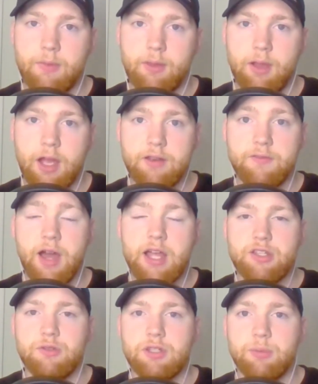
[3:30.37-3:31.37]
I advise
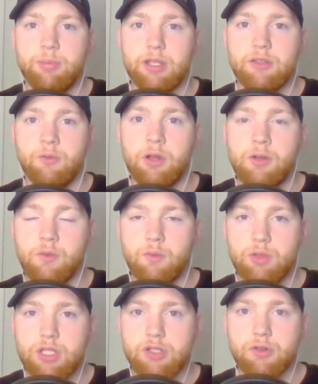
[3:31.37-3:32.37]
you to pick the one
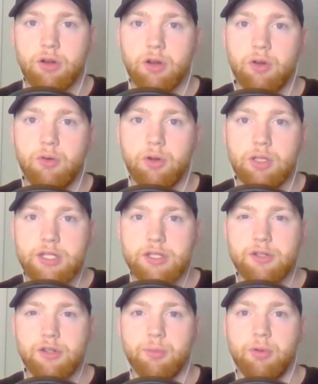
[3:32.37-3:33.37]
with a stronger correlation
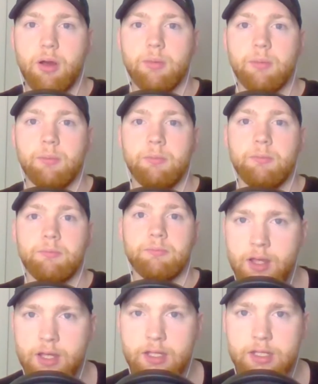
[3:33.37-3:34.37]
to your problem.
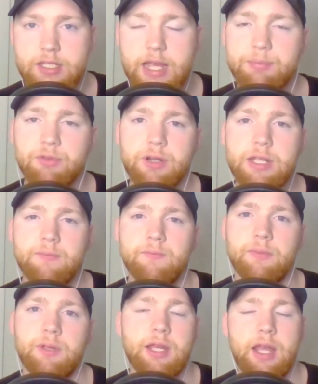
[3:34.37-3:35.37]
Step 3
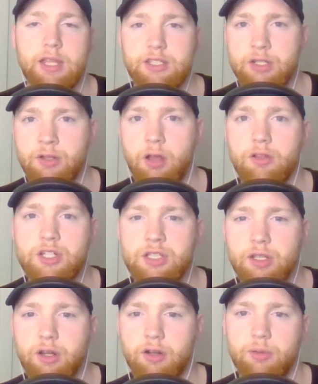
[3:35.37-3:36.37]
is acknowledging the
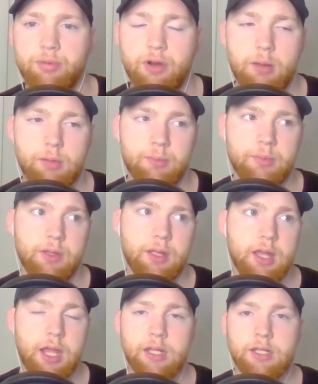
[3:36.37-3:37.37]
current problem
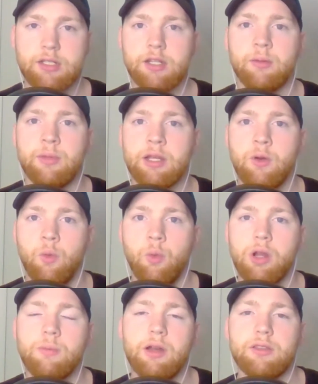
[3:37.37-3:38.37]
and determining what
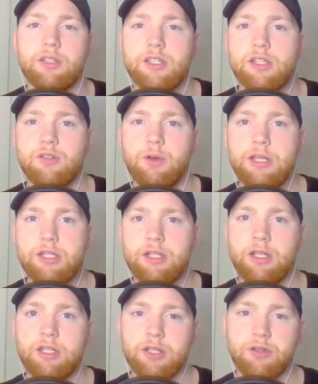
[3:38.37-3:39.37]
about the situation
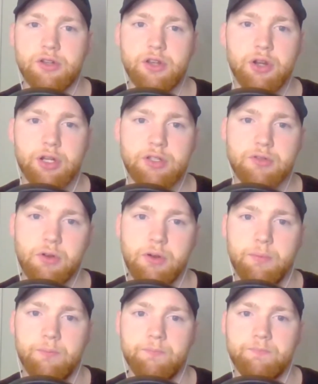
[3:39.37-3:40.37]
is under your control.
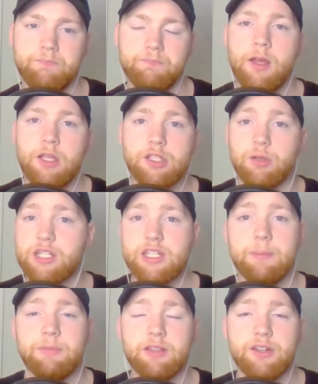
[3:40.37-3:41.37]
So
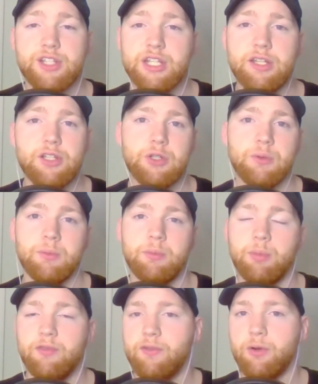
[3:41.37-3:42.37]
accept that there's an issue.
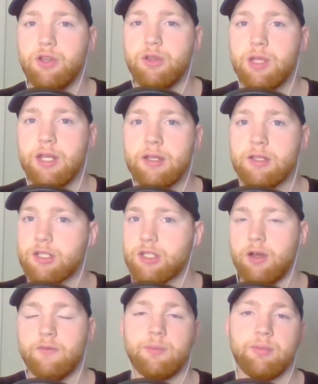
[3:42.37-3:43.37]
Before you can
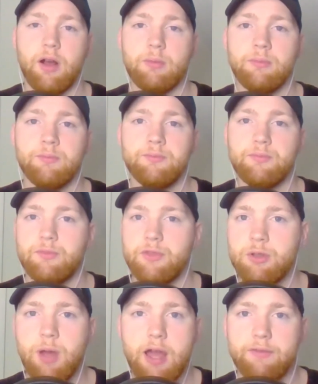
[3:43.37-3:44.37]
solve the problem,
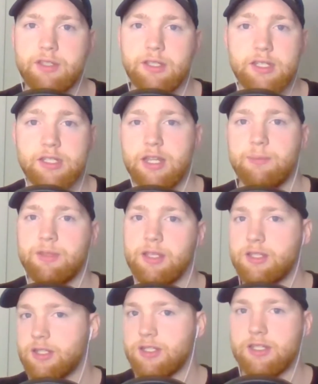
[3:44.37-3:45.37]
you have to accept its
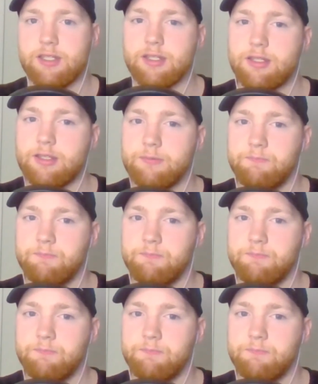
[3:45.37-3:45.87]
existence.